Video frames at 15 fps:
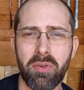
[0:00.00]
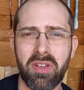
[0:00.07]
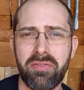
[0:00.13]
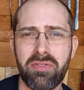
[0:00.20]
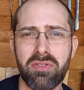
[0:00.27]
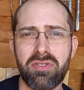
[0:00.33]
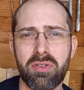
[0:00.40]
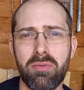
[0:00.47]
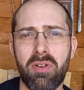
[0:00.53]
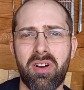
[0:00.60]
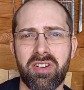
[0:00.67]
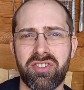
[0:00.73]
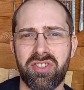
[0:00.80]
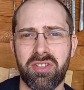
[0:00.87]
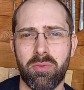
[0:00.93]
If you do
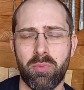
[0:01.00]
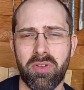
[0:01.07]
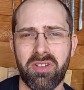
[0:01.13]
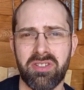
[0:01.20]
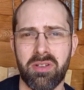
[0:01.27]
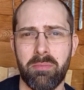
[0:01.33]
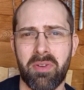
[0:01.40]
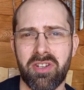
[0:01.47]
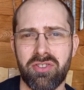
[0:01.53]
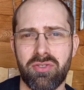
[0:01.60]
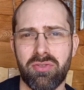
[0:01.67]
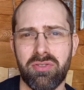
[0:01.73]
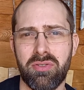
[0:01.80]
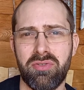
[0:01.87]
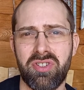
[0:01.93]
like chicken wings, then make
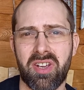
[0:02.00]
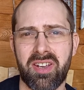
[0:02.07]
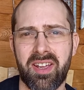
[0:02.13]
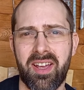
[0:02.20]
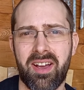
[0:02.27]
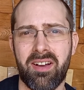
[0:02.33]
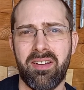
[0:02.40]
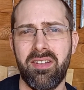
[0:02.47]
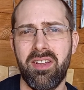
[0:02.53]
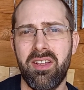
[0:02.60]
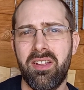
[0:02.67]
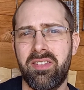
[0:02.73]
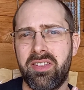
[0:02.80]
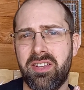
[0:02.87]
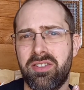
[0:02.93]
sure you check out
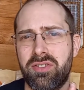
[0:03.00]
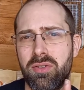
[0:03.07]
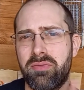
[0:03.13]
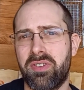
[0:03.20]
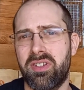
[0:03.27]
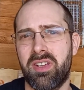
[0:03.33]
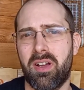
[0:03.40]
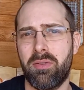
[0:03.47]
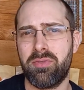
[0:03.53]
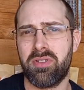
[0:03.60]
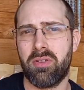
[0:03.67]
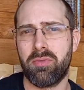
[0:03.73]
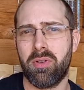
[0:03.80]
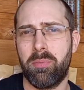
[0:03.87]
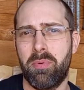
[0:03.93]
the 2 videos
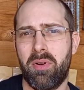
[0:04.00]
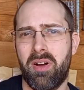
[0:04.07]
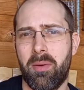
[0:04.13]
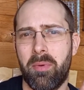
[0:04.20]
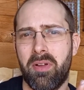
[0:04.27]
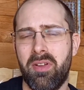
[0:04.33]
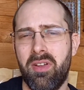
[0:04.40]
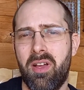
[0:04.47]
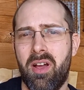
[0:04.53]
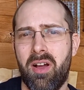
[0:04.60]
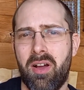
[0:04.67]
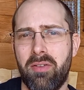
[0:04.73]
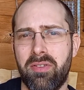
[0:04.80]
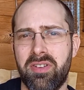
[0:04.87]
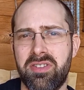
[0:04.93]
that I'm going to put up
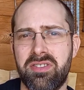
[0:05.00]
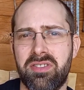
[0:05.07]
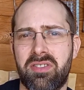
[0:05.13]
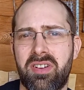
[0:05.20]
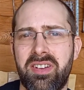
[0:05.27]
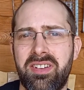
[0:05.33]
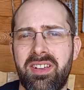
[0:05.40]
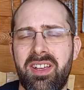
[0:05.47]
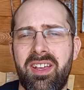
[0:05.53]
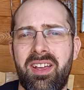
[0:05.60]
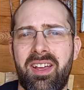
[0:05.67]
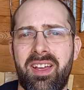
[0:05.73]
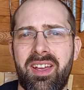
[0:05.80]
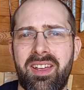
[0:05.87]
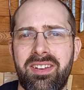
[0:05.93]
over this side,
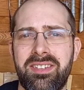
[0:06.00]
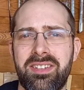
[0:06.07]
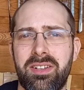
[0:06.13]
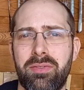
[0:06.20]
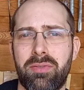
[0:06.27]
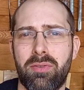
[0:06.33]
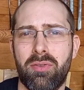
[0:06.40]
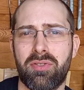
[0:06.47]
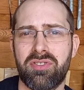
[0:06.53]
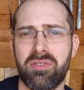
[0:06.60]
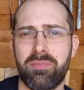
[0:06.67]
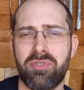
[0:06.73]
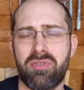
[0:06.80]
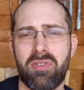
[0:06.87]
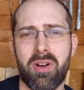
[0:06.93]
and if you're not
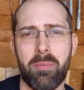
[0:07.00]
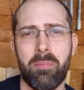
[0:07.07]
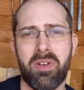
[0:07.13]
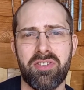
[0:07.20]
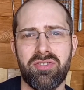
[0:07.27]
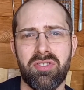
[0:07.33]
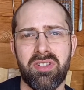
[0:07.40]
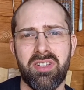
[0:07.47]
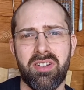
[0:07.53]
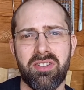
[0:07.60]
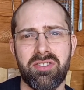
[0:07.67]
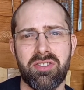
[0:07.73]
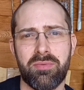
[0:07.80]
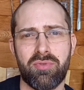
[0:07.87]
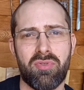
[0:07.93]
subscribed, make sure you hit
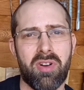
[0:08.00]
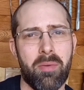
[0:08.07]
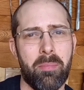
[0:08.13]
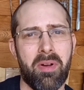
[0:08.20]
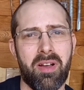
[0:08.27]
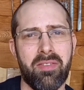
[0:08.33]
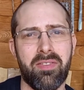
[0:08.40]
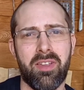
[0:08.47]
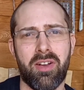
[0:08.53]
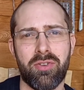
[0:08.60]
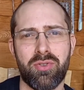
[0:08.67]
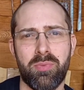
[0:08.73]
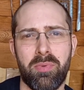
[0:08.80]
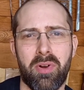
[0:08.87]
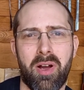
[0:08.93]
the subscribe button that I
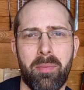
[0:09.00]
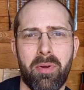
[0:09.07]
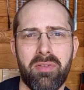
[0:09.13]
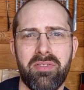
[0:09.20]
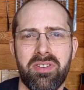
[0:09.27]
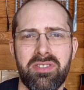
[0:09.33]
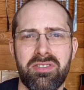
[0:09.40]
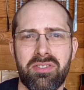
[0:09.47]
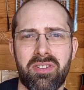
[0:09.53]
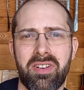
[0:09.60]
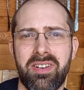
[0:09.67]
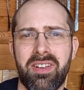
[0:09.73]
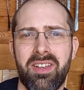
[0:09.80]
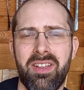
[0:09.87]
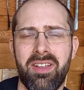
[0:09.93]
should put up over this
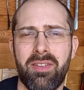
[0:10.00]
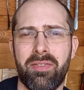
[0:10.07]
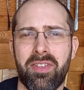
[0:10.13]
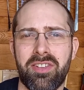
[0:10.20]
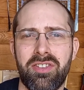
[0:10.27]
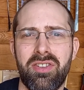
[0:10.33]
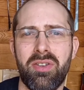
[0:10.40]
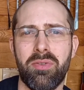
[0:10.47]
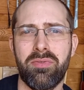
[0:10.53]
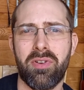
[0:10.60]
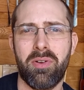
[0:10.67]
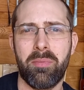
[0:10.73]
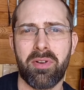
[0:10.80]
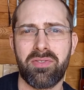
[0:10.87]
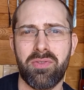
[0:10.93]
side. Thank you
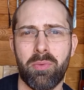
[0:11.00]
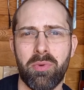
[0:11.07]
very much